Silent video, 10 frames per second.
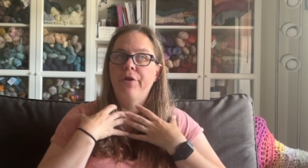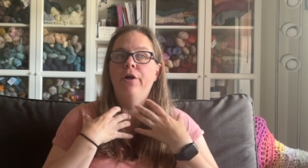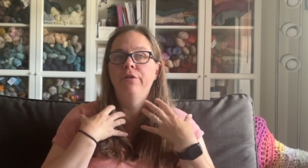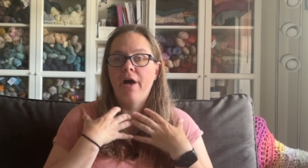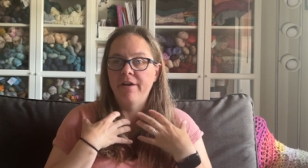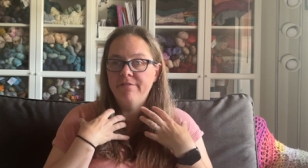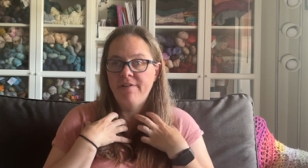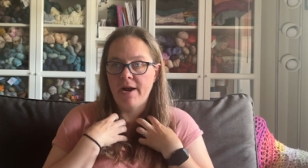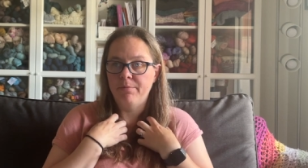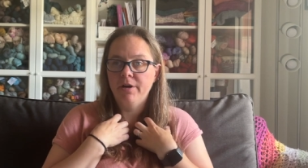a lot of
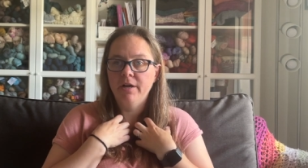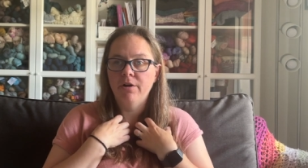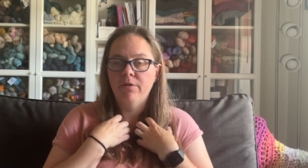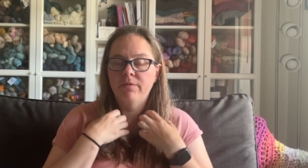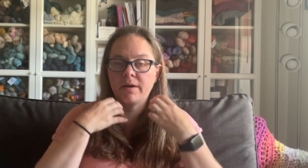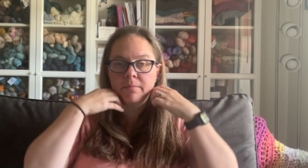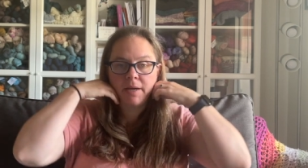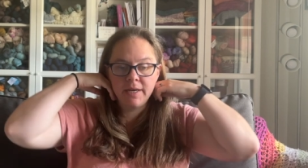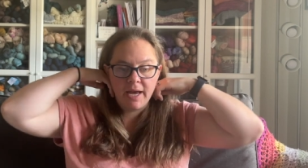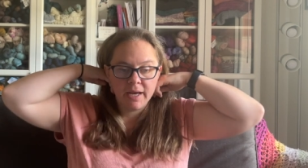fabric around
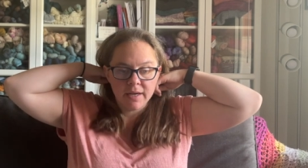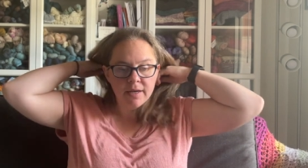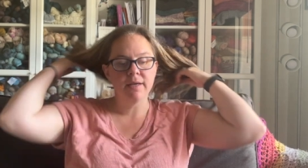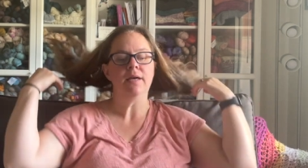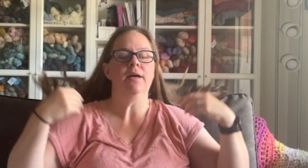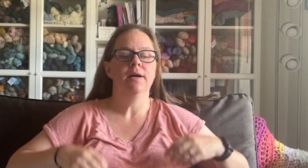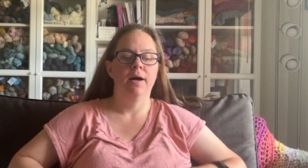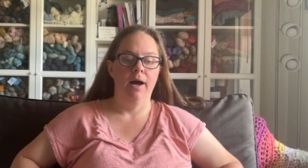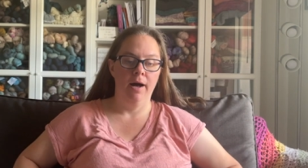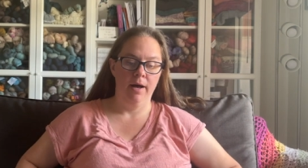my neck.
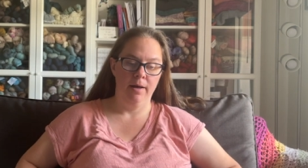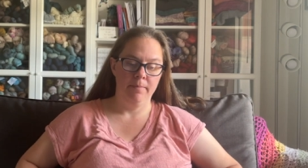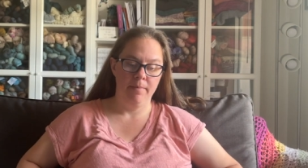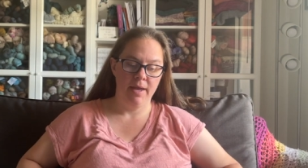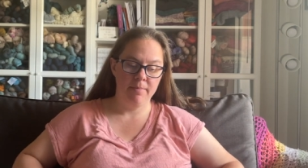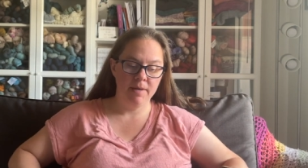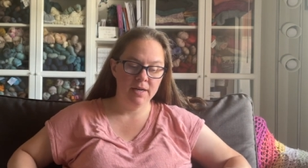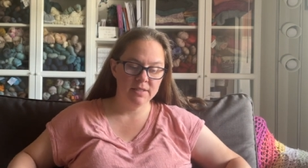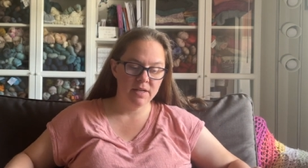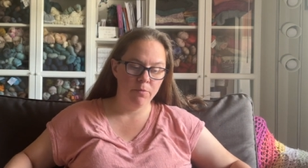Um, and
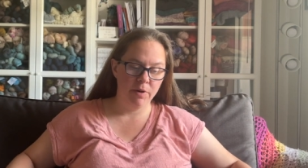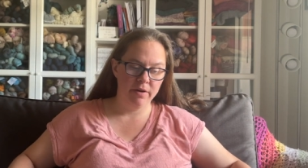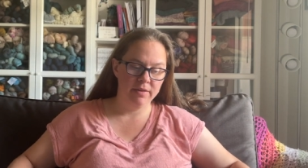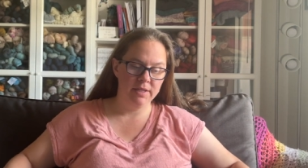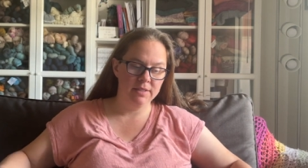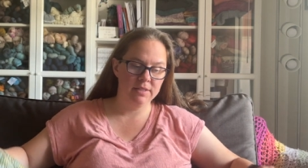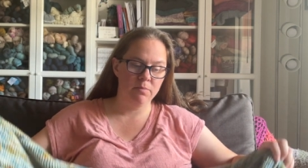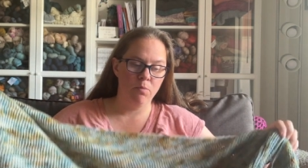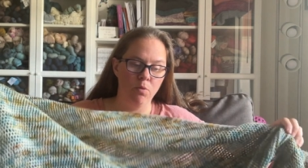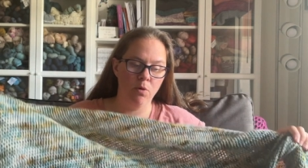because I wear these
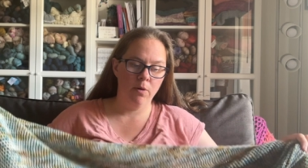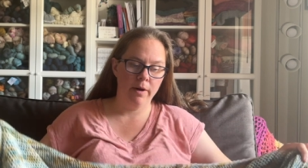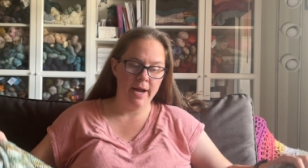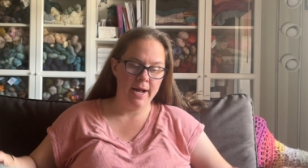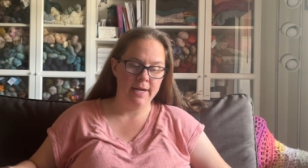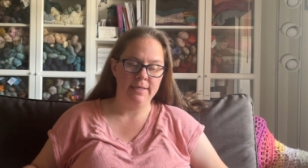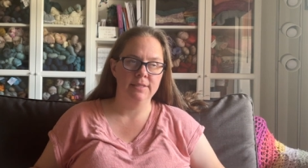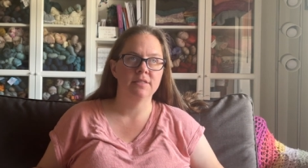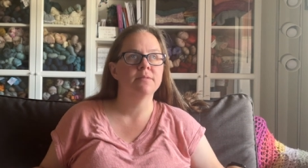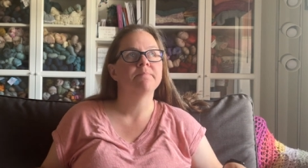more
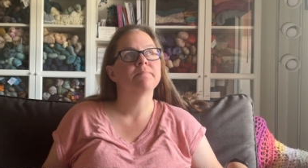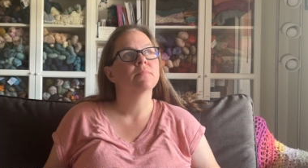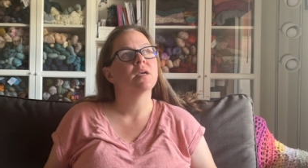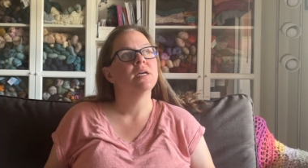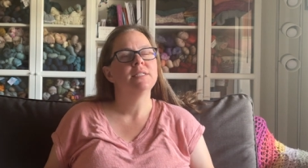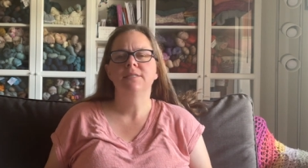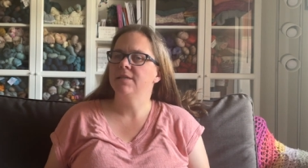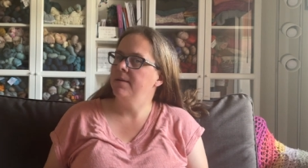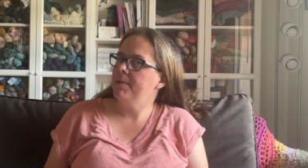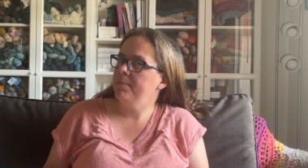as
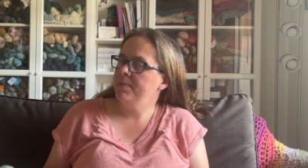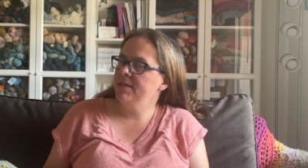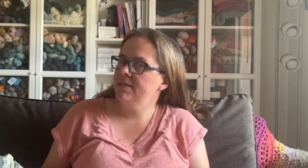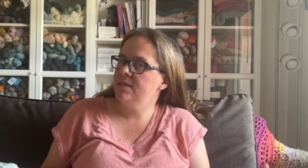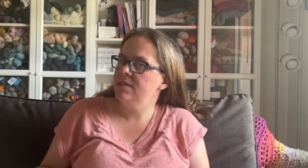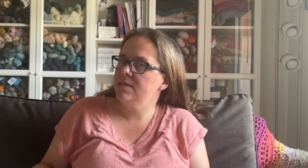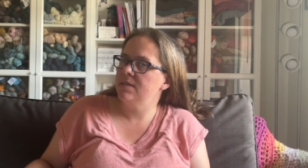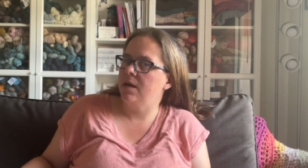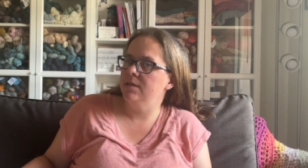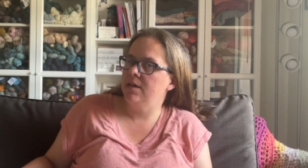statement pieces
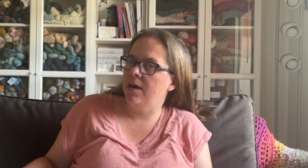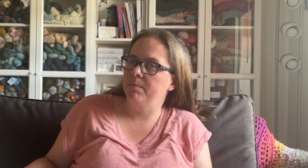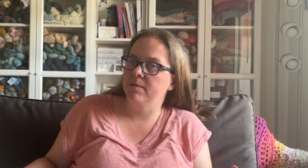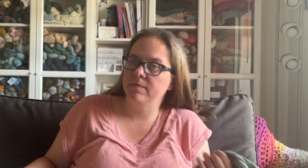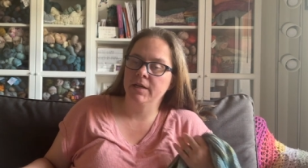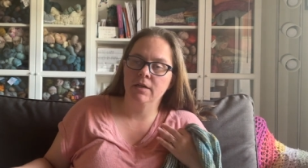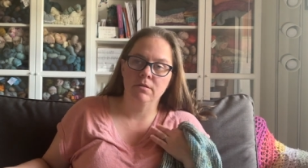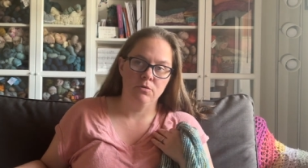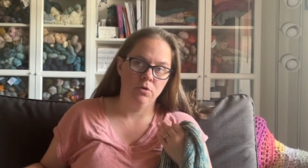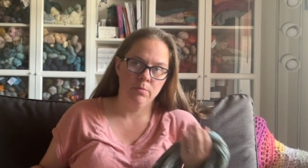on top of
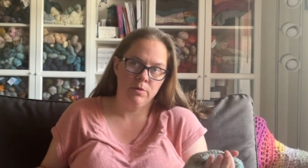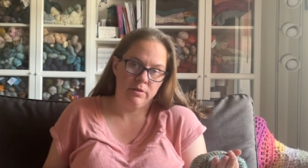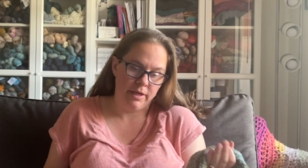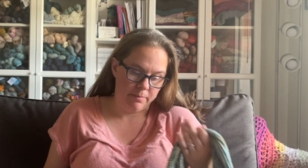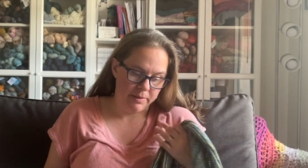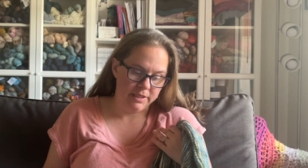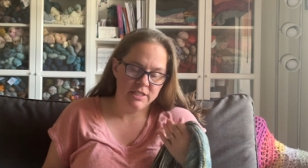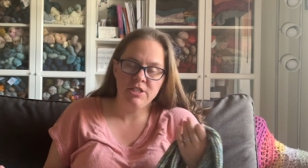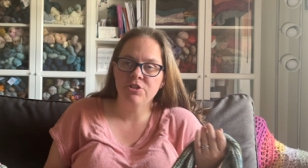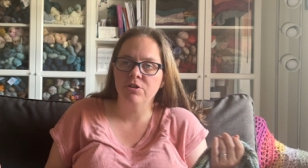like normal, like plain
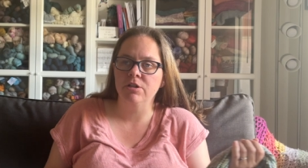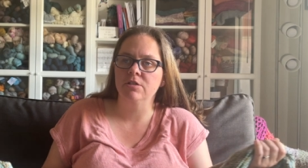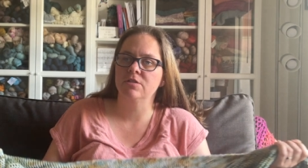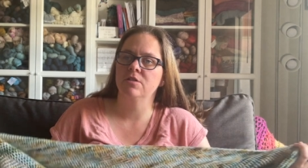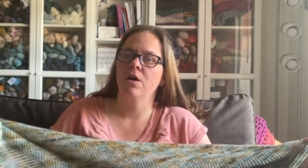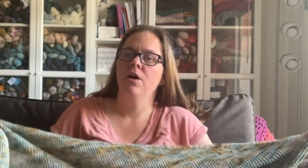t-shirts,